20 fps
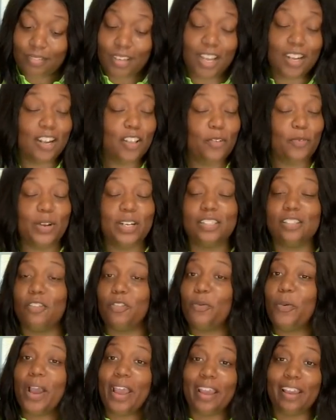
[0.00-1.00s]
another one is on
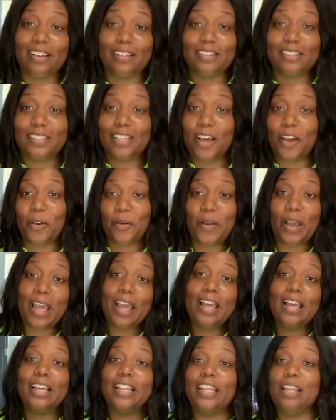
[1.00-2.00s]
the way. So
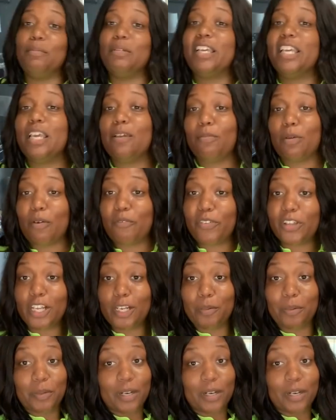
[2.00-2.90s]
let me keep on filming.